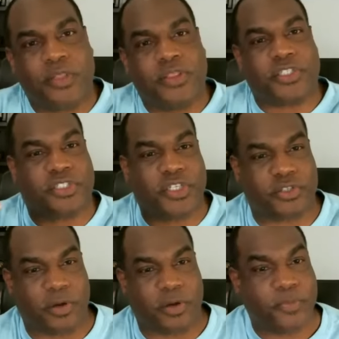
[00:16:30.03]
The
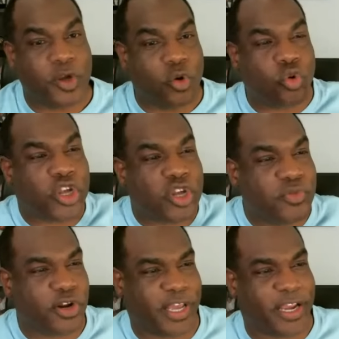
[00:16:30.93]
system will
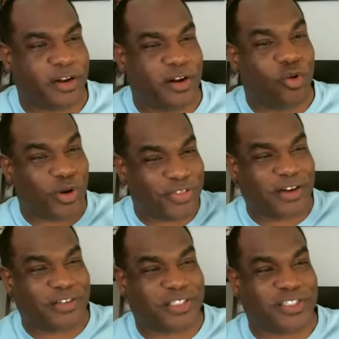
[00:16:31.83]
communicate with
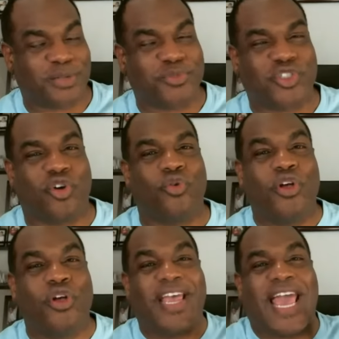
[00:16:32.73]
their system. So
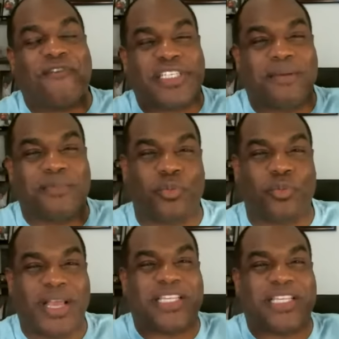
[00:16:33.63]
every time someone
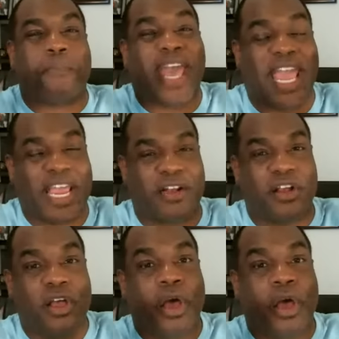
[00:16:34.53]
makes a
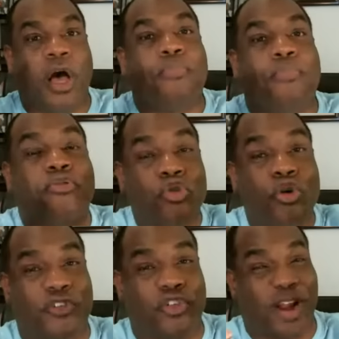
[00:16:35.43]
paid,
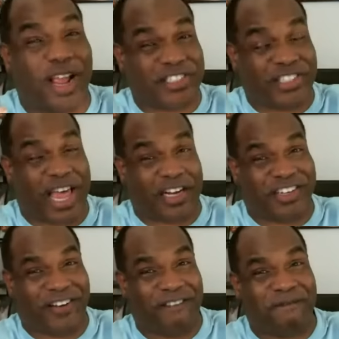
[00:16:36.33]
approved
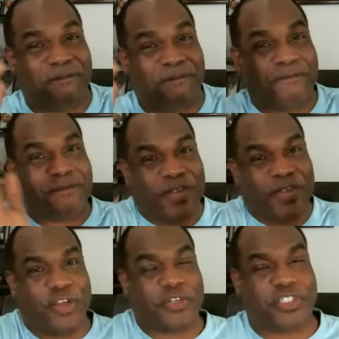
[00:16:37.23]
transaction,
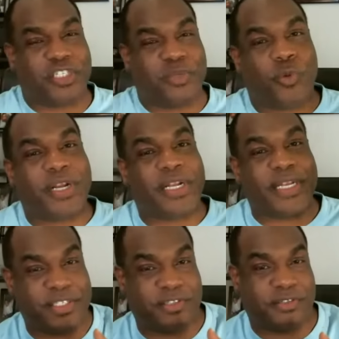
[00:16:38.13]
their system will
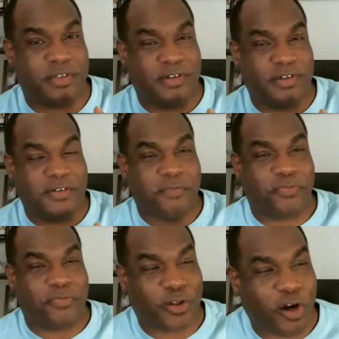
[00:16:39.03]
release
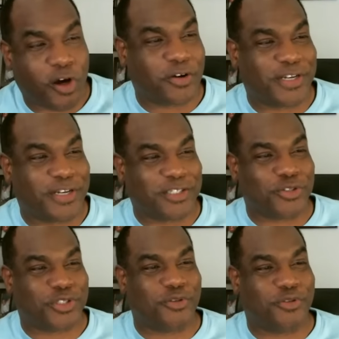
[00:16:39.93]
the login
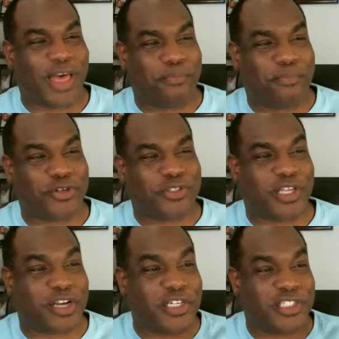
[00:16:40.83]
credentials to that
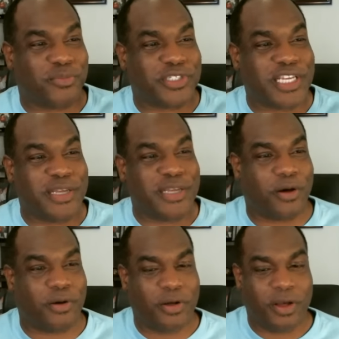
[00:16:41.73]
customer's
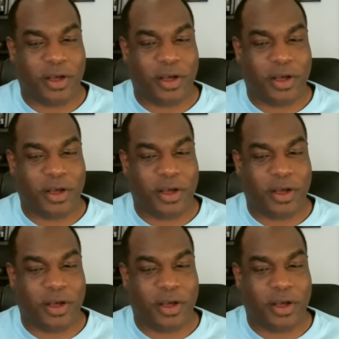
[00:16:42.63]
email